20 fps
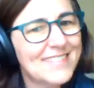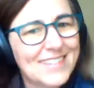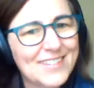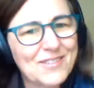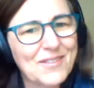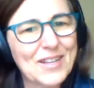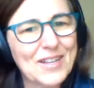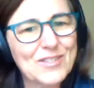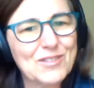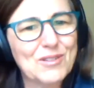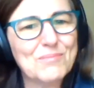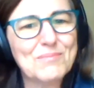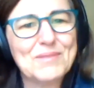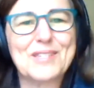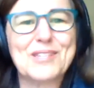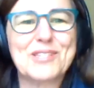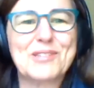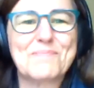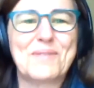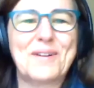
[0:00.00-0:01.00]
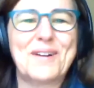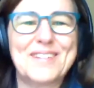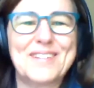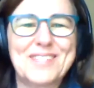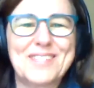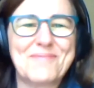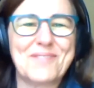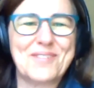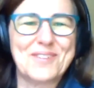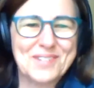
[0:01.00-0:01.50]
You know that term? It's a
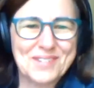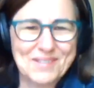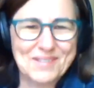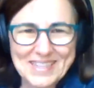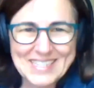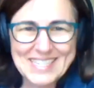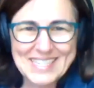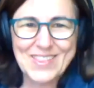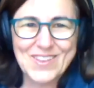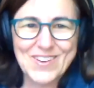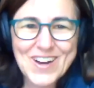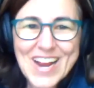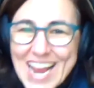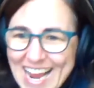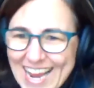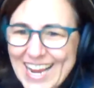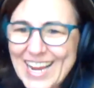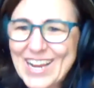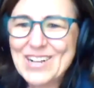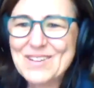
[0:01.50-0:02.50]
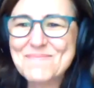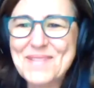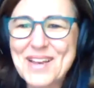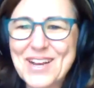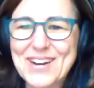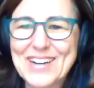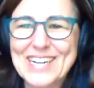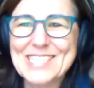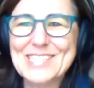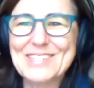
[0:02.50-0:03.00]
sports term. That's like their Hail
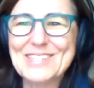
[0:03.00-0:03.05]
Mary.